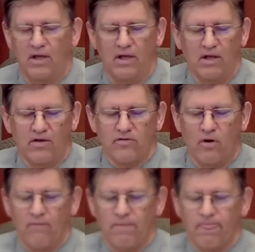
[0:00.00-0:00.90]

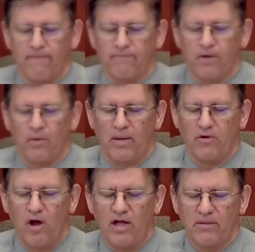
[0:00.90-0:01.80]
So what I'm
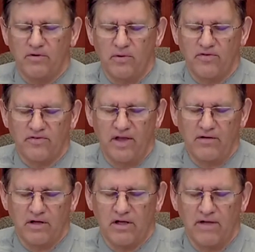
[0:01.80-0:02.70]
calling them to is to say,
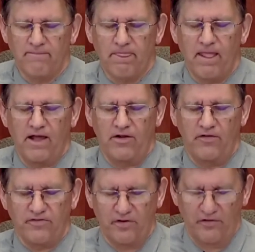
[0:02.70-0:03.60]
look,
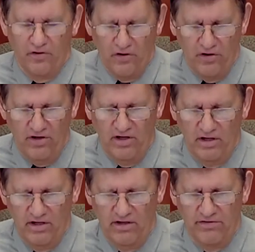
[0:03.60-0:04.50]
you've
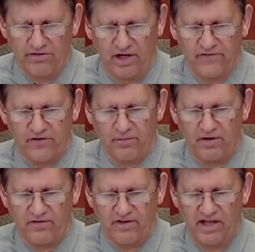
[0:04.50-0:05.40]
heard Jennifer's
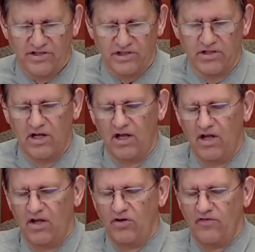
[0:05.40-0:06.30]
presentation.
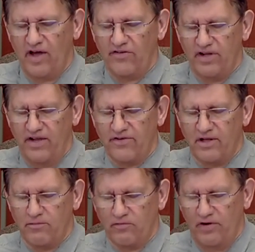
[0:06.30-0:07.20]
You've got a chance to
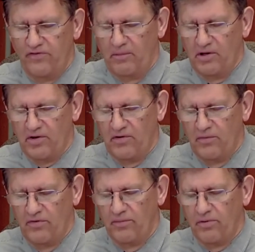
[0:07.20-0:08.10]
get refamiliar
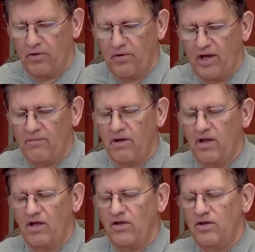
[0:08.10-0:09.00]
with the program.
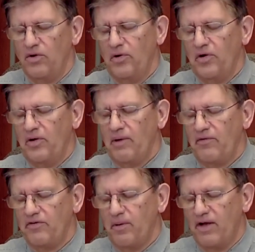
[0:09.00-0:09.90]
You're hearing my
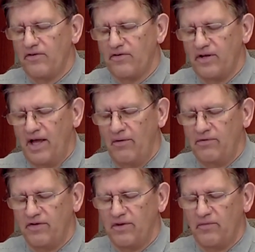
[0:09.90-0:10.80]
responses tonight to
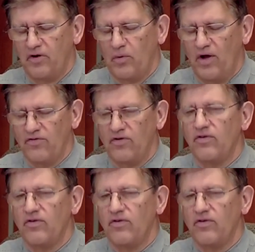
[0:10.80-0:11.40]
some of your questions.